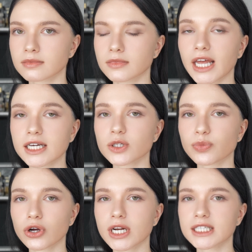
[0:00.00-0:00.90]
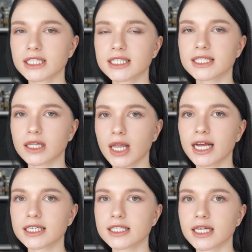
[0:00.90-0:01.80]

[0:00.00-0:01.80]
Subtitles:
Next product is the last